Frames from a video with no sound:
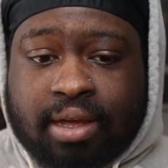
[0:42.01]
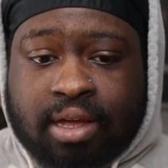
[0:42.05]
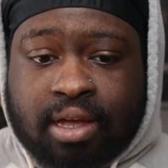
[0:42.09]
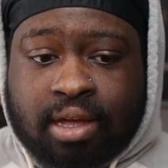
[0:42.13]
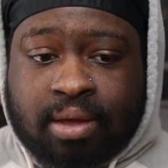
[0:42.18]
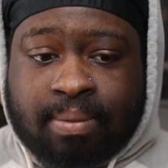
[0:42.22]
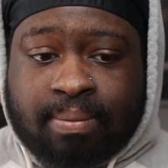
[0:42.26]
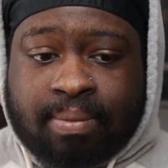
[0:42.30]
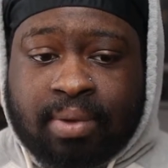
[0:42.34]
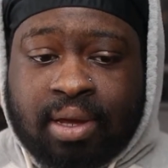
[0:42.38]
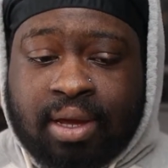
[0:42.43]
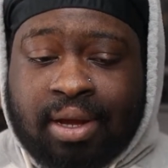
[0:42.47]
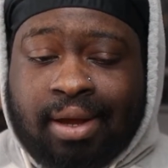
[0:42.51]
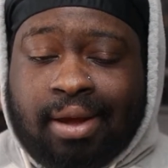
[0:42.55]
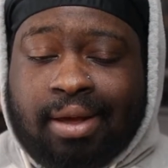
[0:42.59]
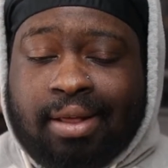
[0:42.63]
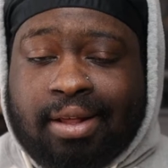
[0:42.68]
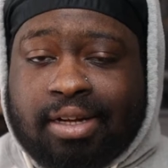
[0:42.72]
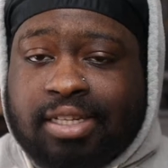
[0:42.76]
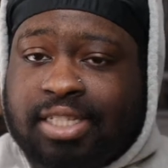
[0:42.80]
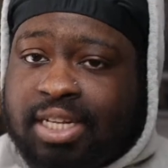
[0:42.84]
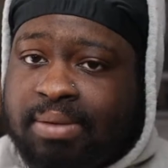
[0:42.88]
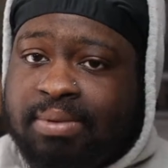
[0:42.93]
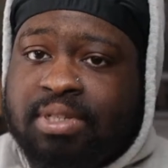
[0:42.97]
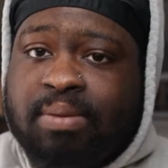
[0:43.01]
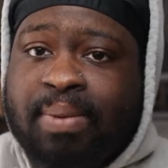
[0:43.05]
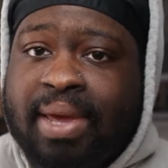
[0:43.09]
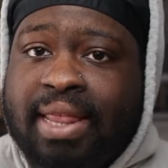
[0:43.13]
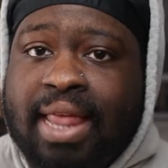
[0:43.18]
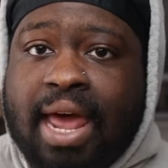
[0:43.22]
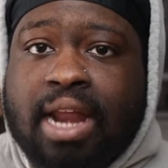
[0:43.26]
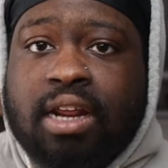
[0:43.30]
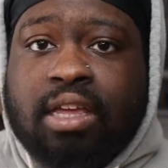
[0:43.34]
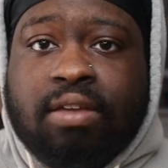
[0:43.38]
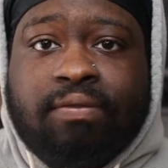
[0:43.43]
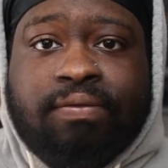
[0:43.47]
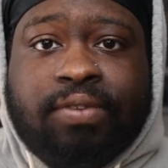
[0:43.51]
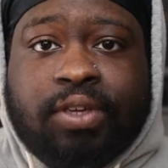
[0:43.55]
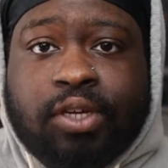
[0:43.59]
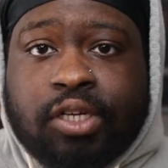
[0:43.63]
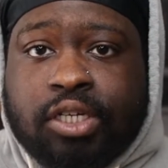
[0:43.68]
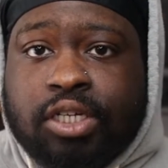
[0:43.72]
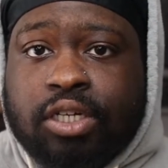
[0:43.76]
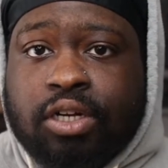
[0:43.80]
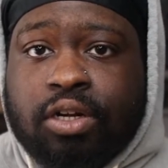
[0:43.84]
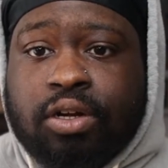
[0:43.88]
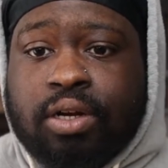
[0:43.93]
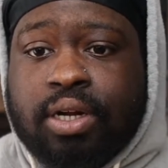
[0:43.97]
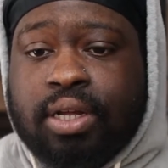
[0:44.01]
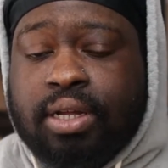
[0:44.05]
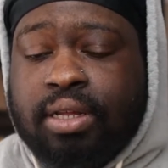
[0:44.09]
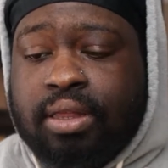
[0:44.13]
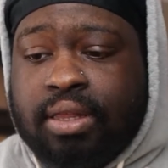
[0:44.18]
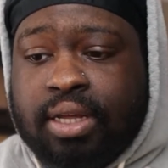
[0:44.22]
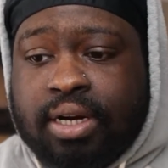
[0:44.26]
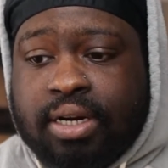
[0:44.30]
There seems to be a lot of confusion on it.